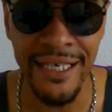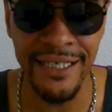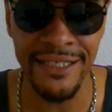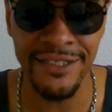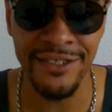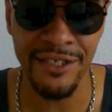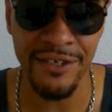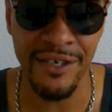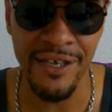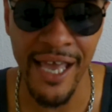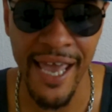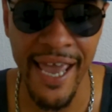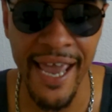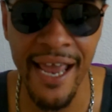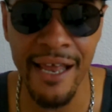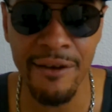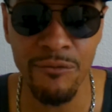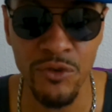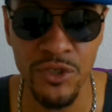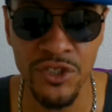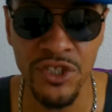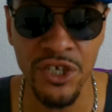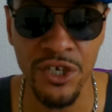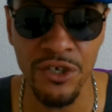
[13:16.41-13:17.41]
his
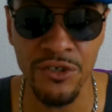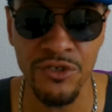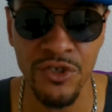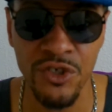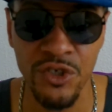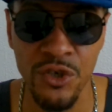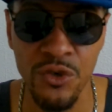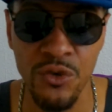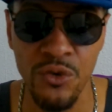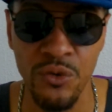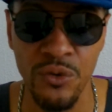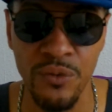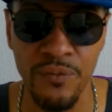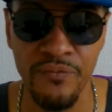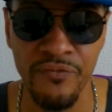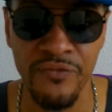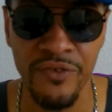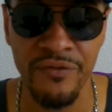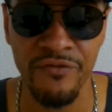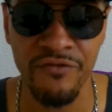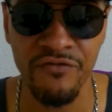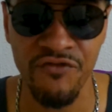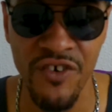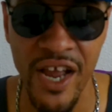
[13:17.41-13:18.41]
hand was hurt too,
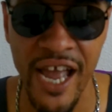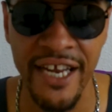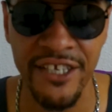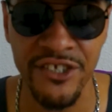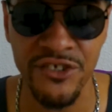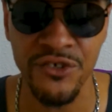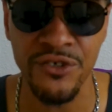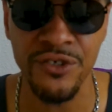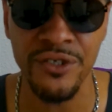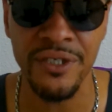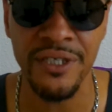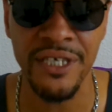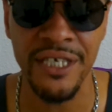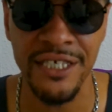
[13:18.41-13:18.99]
fractured.